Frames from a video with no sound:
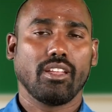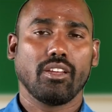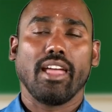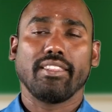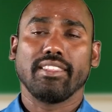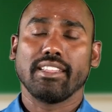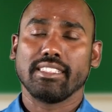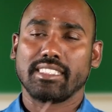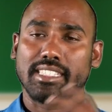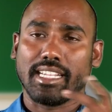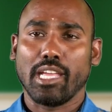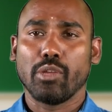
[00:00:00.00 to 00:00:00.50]
And
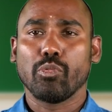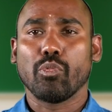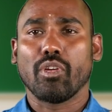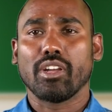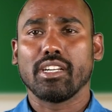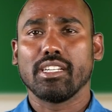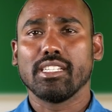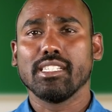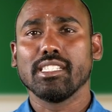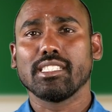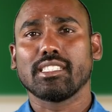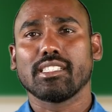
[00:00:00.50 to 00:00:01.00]
the second
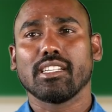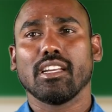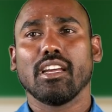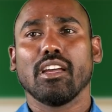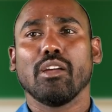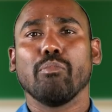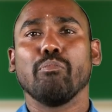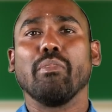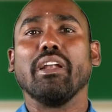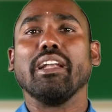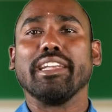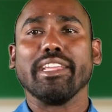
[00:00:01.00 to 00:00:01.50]
one
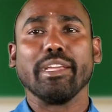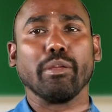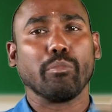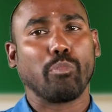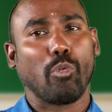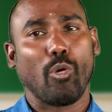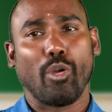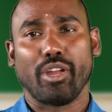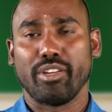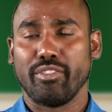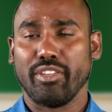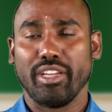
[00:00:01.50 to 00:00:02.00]
is melting
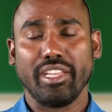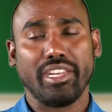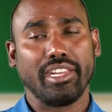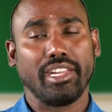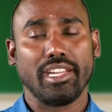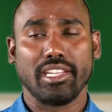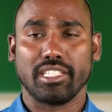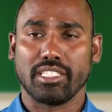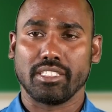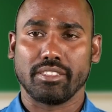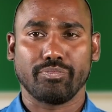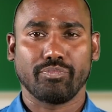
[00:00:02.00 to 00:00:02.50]
point
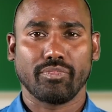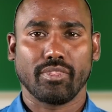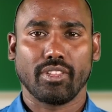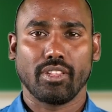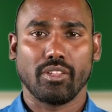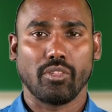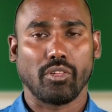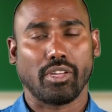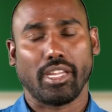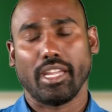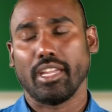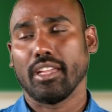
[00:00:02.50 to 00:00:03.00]
variation.
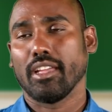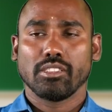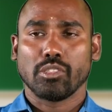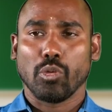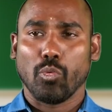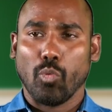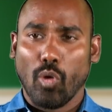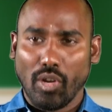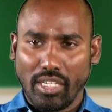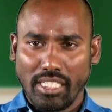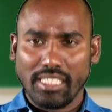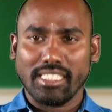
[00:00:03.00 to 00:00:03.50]
Okay.
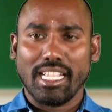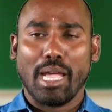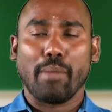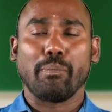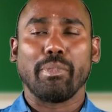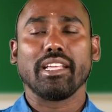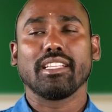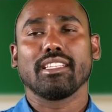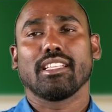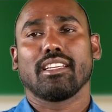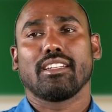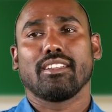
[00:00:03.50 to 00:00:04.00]
So what is
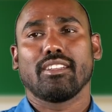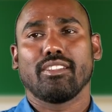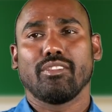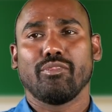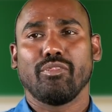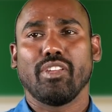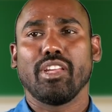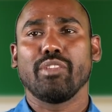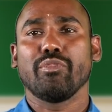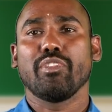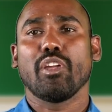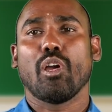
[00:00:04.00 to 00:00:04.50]
happening there?
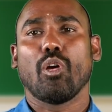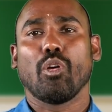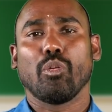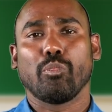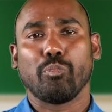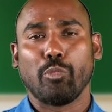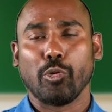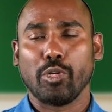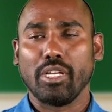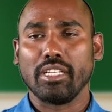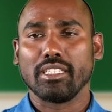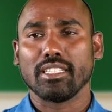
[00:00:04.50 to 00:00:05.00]
When we
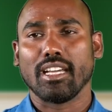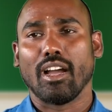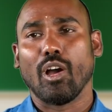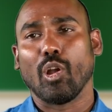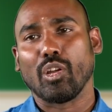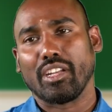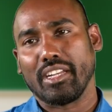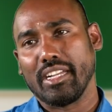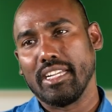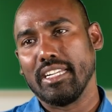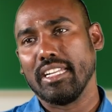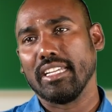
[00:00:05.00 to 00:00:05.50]
are putting the
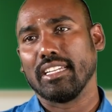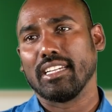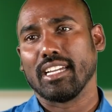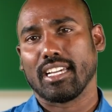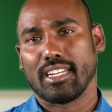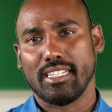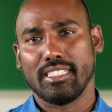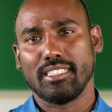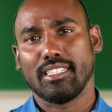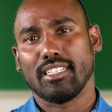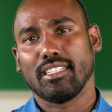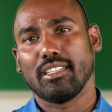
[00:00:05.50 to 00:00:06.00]
alternating
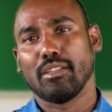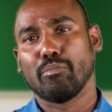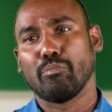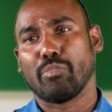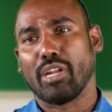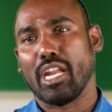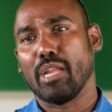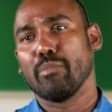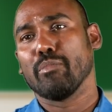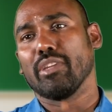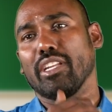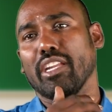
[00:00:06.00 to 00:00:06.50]
current,
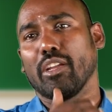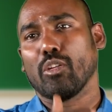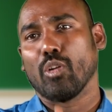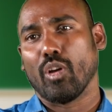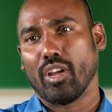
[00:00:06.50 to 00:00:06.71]
primary